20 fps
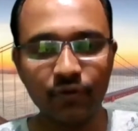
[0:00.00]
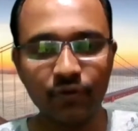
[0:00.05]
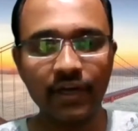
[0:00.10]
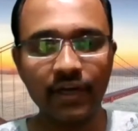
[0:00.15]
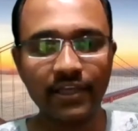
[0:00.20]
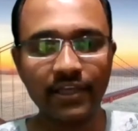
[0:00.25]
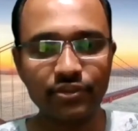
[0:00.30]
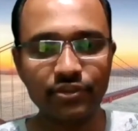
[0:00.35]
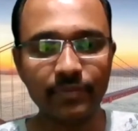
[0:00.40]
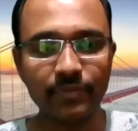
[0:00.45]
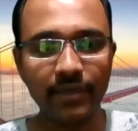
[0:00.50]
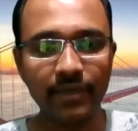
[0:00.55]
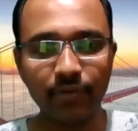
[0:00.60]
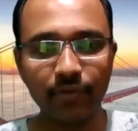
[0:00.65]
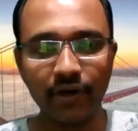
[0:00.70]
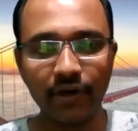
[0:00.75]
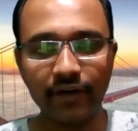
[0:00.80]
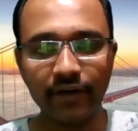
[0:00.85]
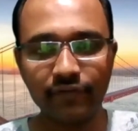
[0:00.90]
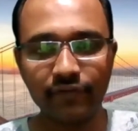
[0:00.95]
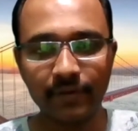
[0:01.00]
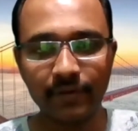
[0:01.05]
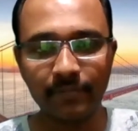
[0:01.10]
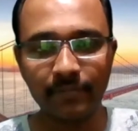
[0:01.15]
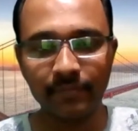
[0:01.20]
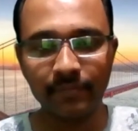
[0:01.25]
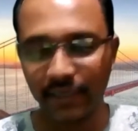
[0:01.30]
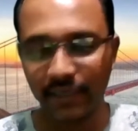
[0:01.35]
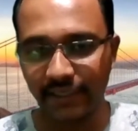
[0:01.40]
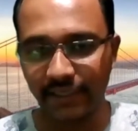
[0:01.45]
code has to be deployed
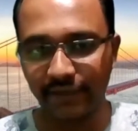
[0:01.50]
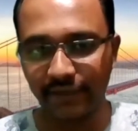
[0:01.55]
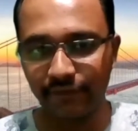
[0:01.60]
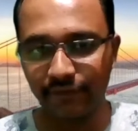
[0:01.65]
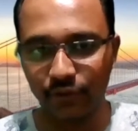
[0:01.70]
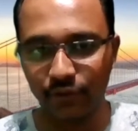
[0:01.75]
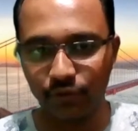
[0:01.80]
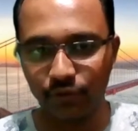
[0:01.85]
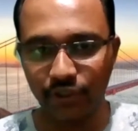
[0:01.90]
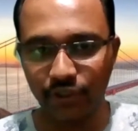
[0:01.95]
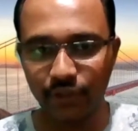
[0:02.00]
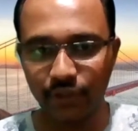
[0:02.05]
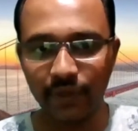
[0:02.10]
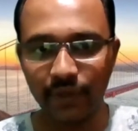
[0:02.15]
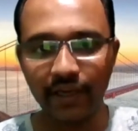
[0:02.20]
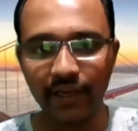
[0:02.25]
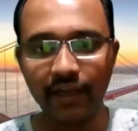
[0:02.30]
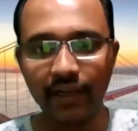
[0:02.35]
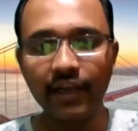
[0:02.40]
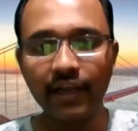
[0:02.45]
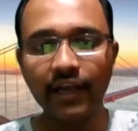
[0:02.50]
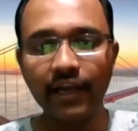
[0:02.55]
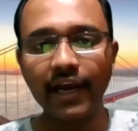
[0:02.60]
from dev to QA